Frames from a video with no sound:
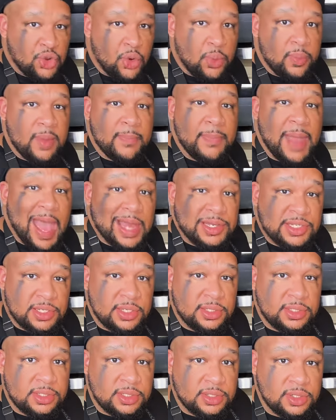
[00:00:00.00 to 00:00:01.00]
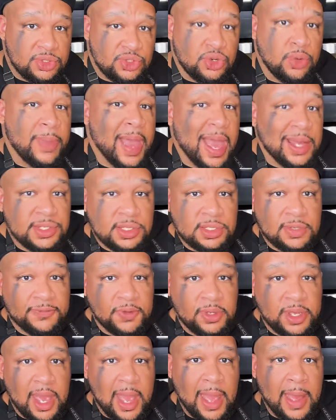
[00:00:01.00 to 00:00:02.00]
Do them in batches, two batches
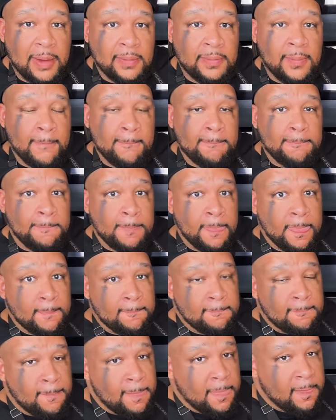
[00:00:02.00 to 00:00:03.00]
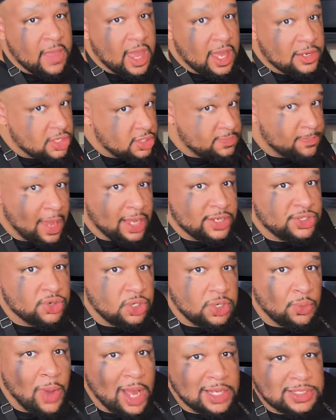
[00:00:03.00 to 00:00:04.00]
if you can. Just make
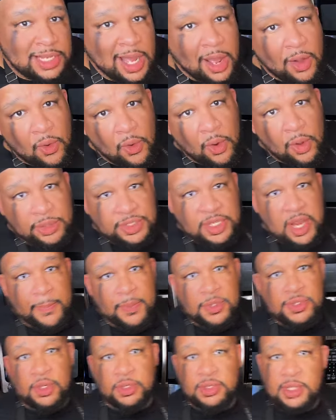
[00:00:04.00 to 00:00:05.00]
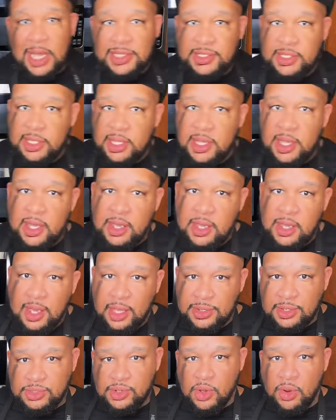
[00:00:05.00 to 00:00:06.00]
sure you watch that oil temperature. That's the
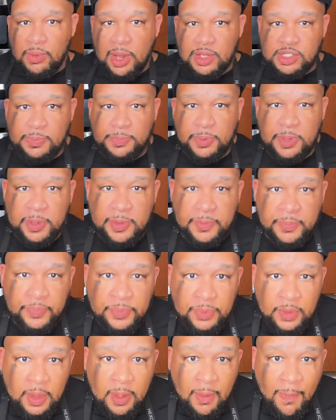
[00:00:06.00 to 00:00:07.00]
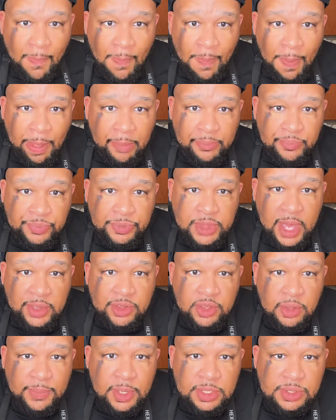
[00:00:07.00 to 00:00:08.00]
key in this whole recipe.
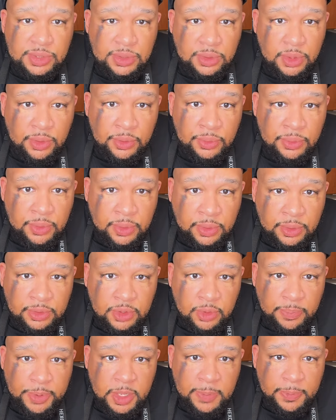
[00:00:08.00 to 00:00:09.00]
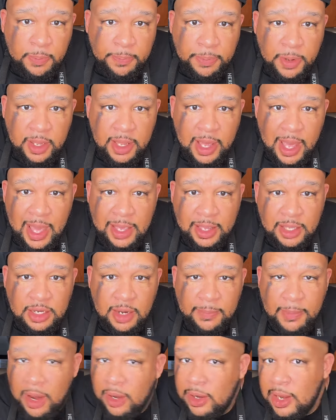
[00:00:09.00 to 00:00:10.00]
Thank you, Miss New. Do people put egg in
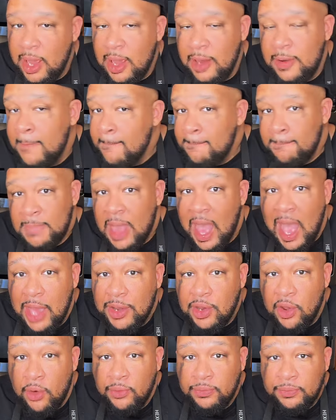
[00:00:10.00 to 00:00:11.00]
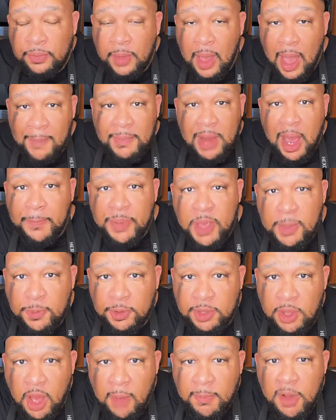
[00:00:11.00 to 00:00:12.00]
their marinade? I don't. I'm not
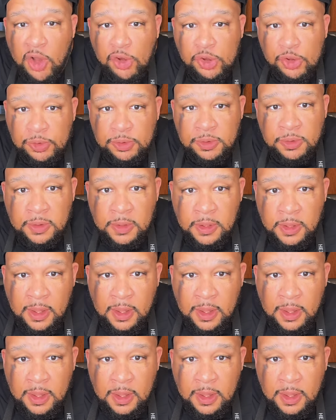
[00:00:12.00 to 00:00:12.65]
people though, I'm uncle.